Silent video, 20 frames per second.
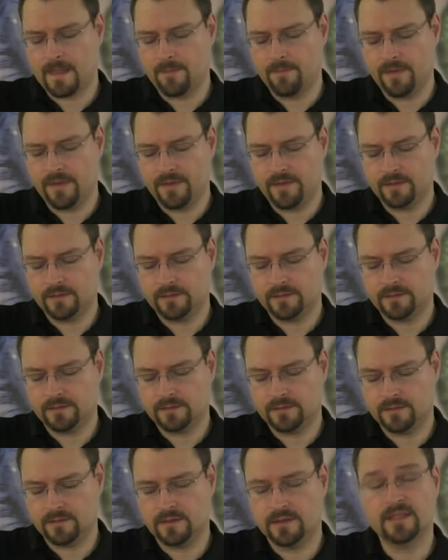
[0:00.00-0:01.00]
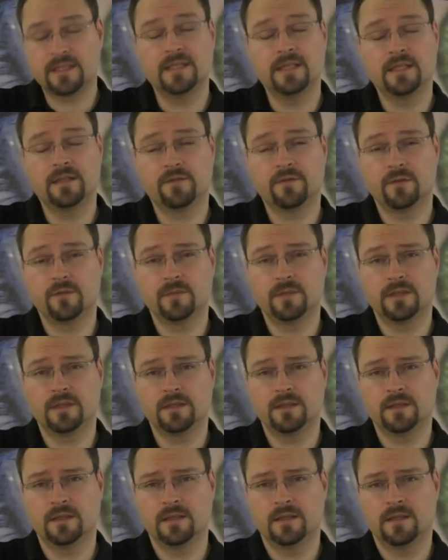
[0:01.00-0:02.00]
method, a technique from
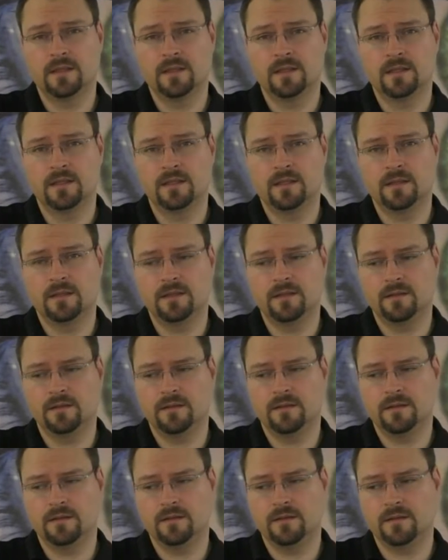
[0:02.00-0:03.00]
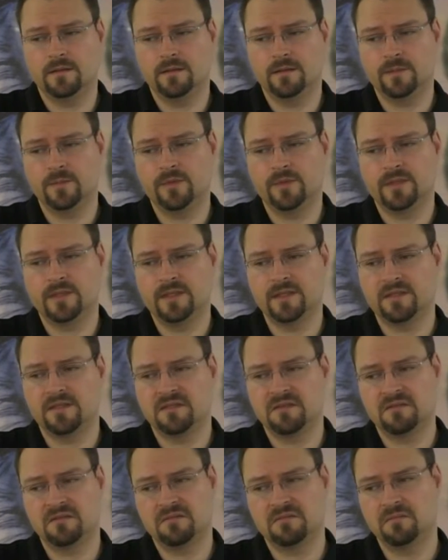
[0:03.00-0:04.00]
a
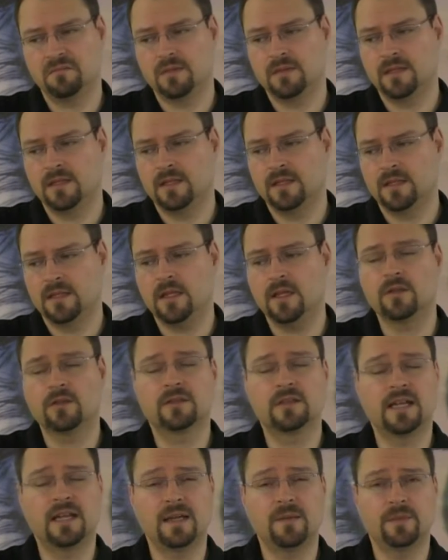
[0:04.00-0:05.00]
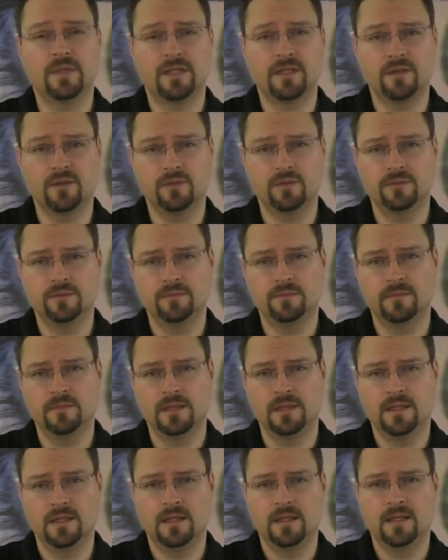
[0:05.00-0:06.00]
hypnotist long time ago,
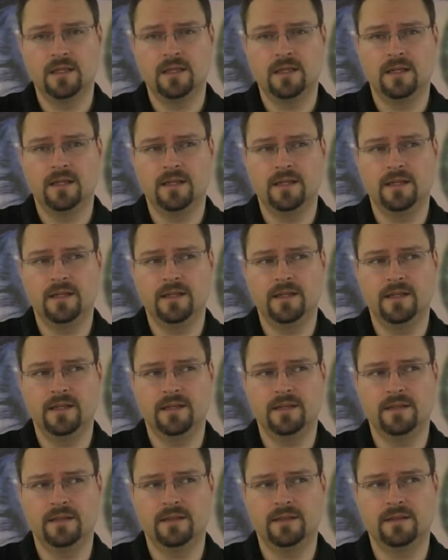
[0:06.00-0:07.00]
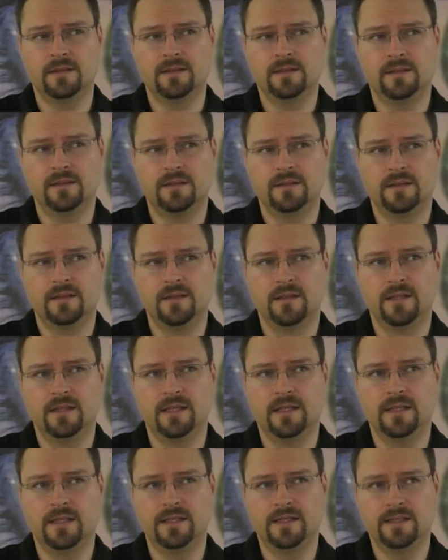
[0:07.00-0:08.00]
and
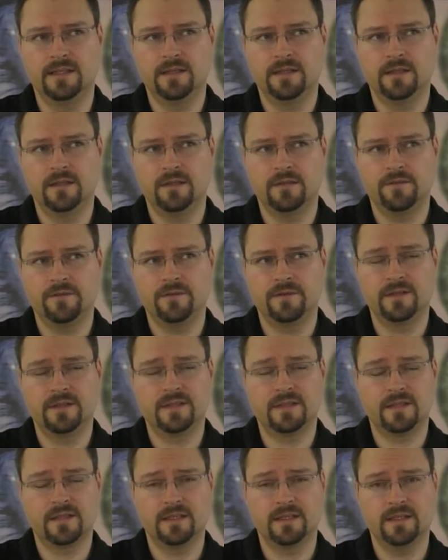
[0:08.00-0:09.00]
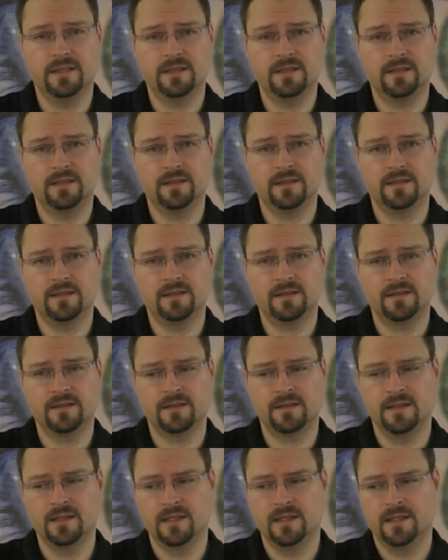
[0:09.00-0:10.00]
the idea of this technique
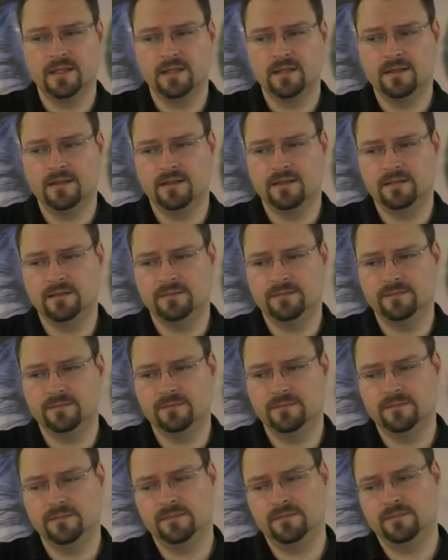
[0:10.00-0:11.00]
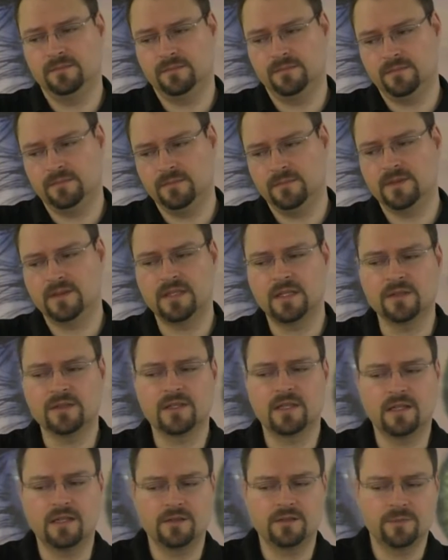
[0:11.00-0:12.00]
is, it sounds
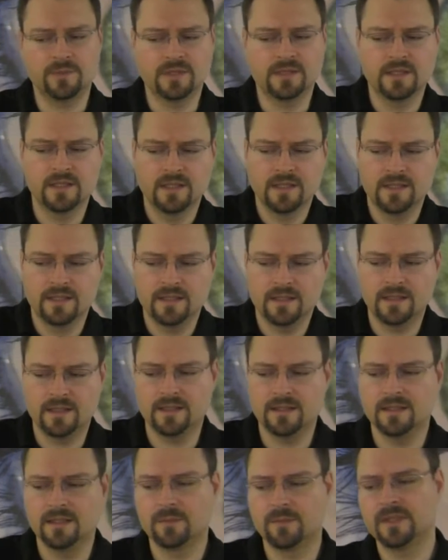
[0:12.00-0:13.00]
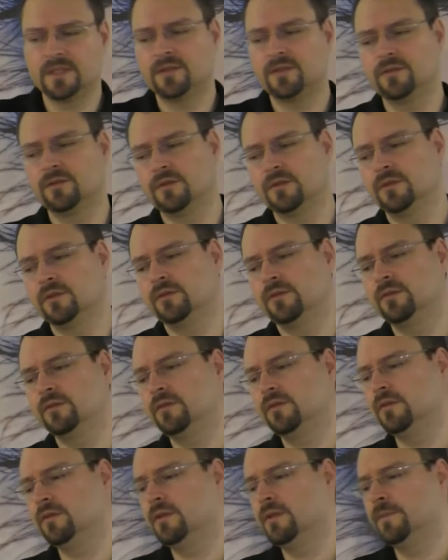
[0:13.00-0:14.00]
hard, but a little bit
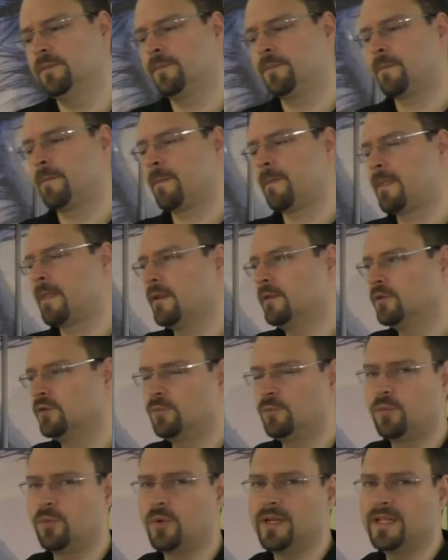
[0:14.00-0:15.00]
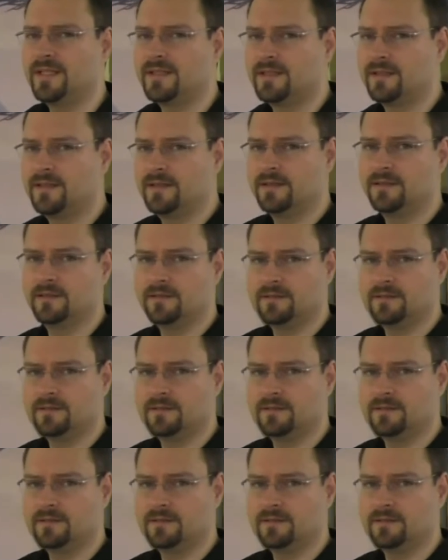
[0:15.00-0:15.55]
to break